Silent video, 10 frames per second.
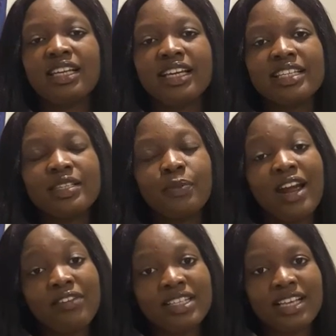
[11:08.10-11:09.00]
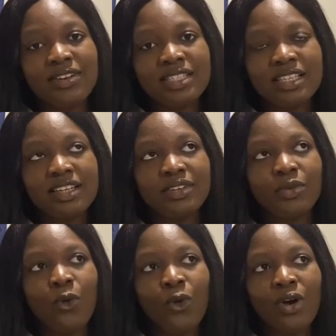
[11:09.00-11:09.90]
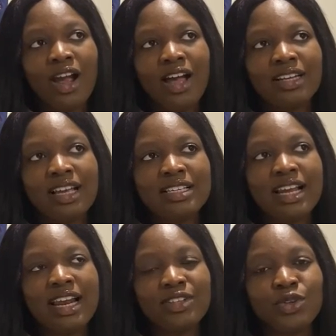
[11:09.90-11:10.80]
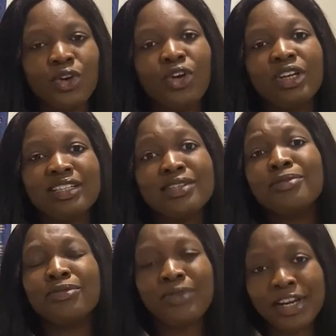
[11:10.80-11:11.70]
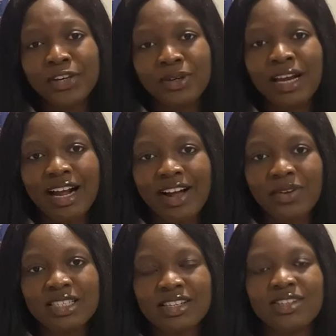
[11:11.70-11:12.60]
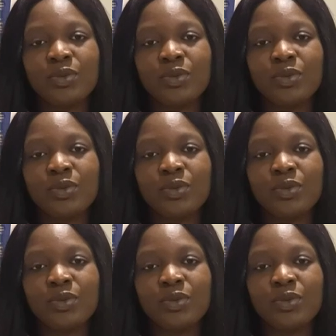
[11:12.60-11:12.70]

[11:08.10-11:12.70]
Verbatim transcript: is private housing or as I like to call it, regular housing.